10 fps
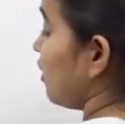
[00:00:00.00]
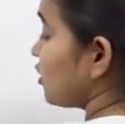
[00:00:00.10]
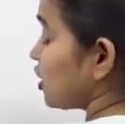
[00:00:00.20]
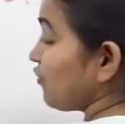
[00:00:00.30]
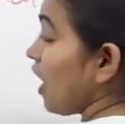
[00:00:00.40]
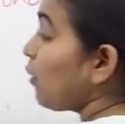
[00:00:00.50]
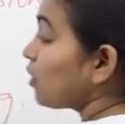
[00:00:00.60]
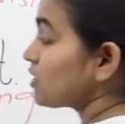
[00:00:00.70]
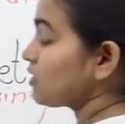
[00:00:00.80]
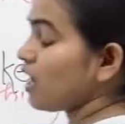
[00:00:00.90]
So if I
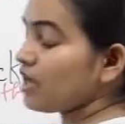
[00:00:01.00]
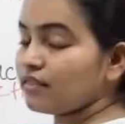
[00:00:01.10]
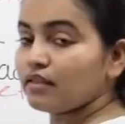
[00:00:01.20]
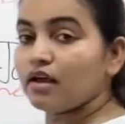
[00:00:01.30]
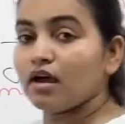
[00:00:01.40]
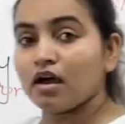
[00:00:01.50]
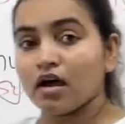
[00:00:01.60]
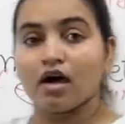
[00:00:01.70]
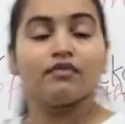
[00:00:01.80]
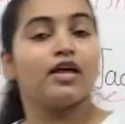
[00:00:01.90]
want to say
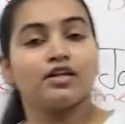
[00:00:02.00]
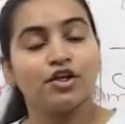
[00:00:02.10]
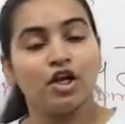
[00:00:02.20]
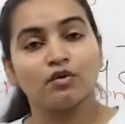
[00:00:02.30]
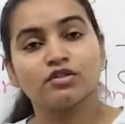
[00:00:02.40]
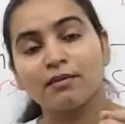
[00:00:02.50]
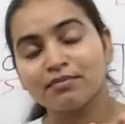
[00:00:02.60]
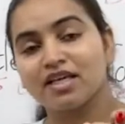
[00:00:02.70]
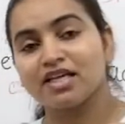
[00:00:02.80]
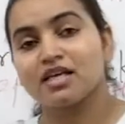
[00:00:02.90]
that,
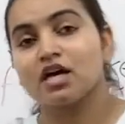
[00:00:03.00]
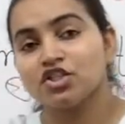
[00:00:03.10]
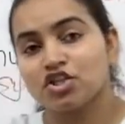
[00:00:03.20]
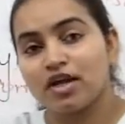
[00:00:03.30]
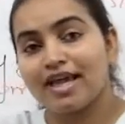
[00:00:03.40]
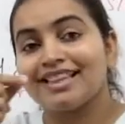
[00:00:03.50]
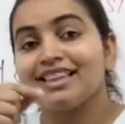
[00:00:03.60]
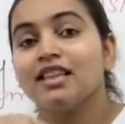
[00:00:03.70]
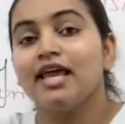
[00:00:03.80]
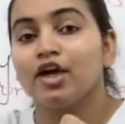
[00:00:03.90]
something is under a
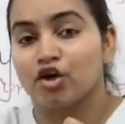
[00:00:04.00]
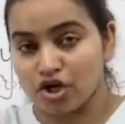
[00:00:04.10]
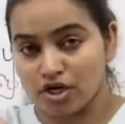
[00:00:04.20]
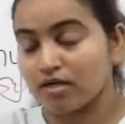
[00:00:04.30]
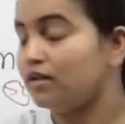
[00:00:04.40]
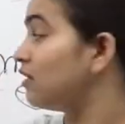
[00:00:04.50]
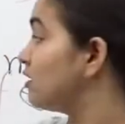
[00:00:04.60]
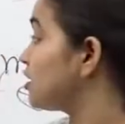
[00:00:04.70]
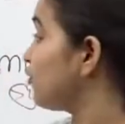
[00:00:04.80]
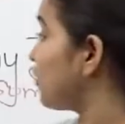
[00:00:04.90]
layer.
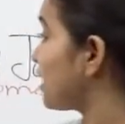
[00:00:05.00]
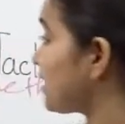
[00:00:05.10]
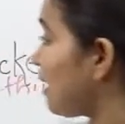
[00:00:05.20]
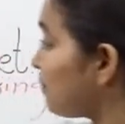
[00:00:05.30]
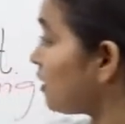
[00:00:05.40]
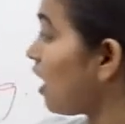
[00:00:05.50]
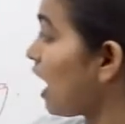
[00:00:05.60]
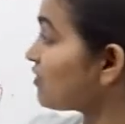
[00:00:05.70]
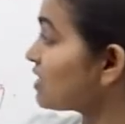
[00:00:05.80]
So for example, I have a